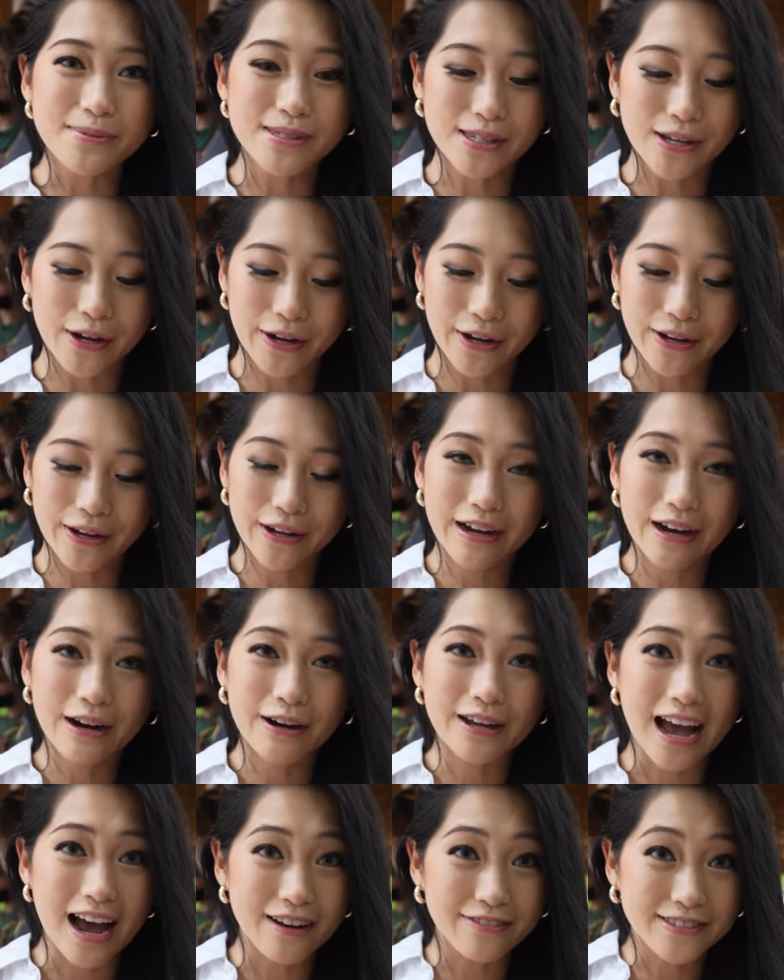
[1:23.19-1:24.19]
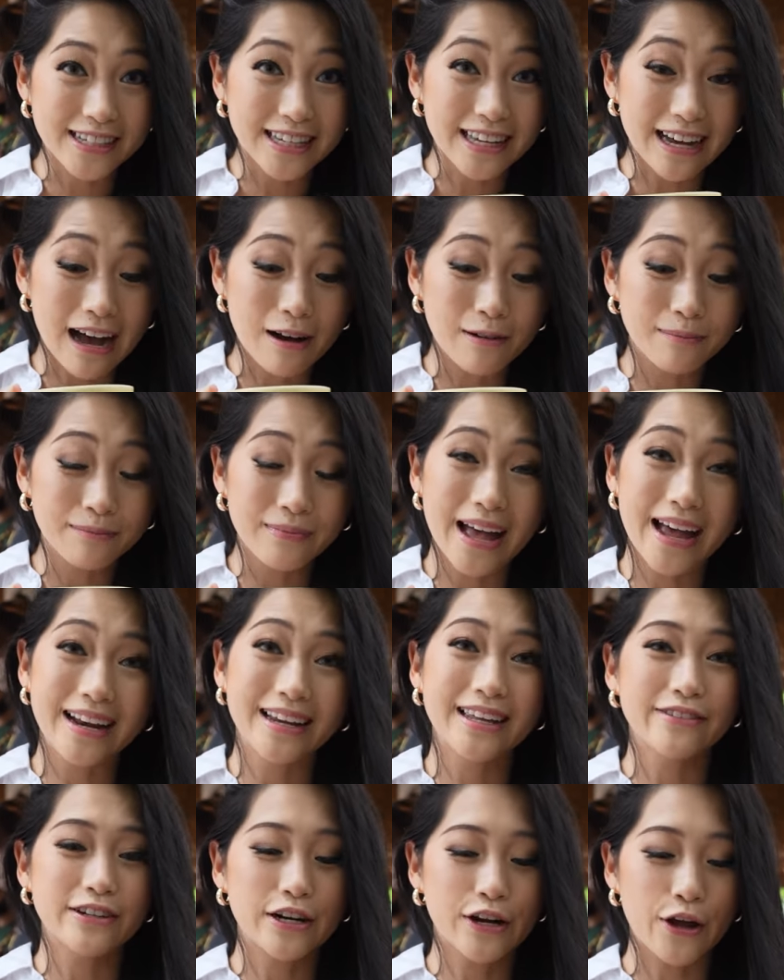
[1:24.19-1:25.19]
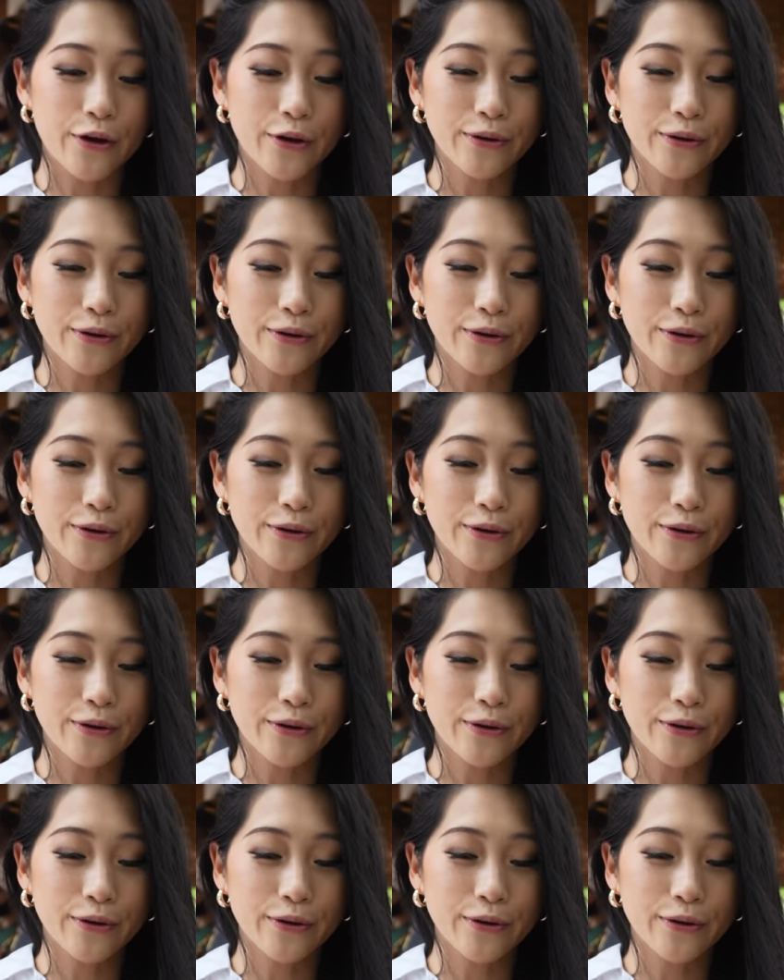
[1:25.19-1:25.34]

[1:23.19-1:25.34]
So have to come and give it a go.